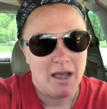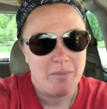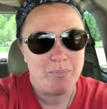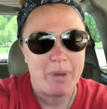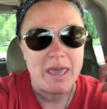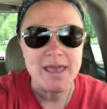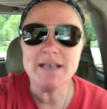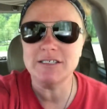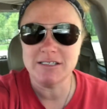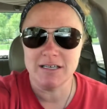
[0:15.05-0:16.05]

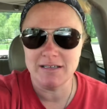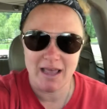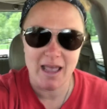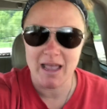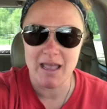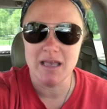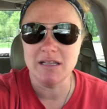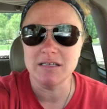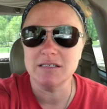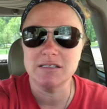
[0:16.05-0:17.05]
peace today.
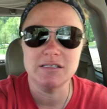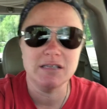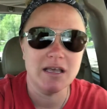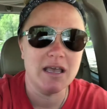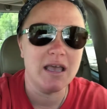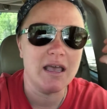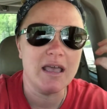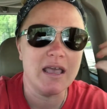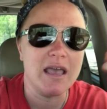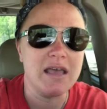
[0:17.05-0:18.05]
It is
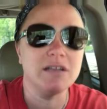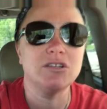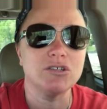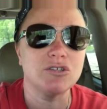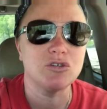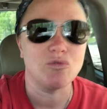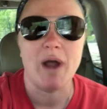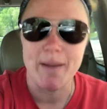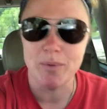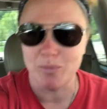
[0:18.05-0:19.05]

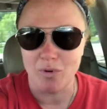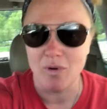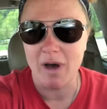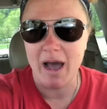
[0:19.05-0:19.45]
indescribable.